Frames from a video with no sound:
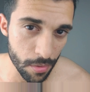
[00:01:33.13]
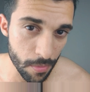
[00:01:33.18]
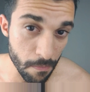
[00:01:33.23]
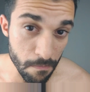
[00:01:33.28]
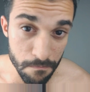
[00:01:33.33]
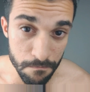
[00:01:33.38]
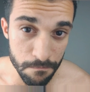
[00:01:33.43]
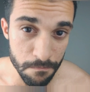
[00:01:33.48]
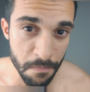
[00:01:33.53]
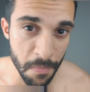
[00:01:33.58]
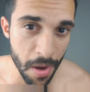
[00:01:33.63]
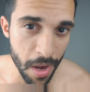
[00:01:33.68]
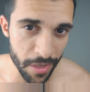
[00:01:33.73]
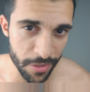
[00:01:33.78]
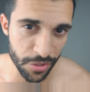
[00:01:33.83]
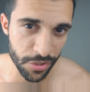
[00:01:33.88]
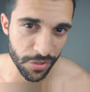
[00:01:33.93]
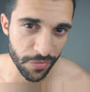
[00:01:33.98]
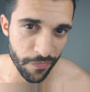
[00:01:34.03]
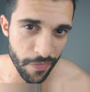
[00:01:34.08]

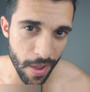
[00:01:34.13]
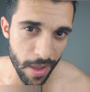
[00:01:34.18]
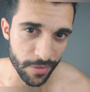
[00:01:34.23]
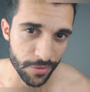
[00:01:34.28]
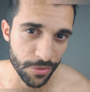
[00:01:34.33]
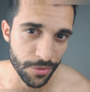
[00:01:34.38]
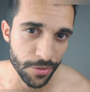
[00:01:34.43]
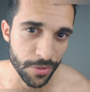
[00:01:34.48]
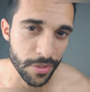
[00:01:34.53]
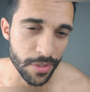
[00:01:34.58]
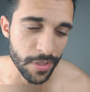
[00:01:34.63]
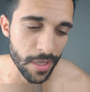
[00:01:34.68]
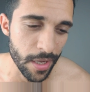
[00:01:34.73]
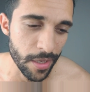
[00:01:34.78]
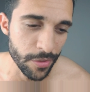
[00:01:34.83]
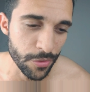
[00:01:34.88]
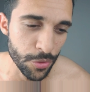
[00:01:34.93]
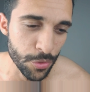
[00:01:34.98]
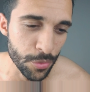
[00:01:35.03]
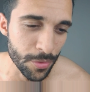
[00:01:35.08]
much faster
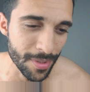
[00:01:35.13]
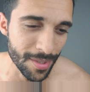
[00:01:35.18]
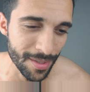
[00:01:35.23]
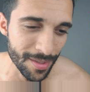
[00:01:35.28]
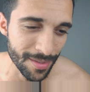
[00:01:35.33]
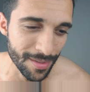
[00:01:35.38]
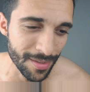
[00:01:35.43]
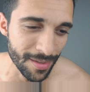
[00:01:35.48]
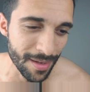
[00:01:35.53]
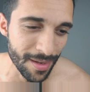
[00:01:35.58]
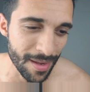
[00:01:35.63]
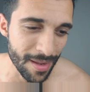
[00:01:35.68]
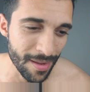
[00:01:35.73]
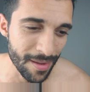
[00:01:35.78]
than you can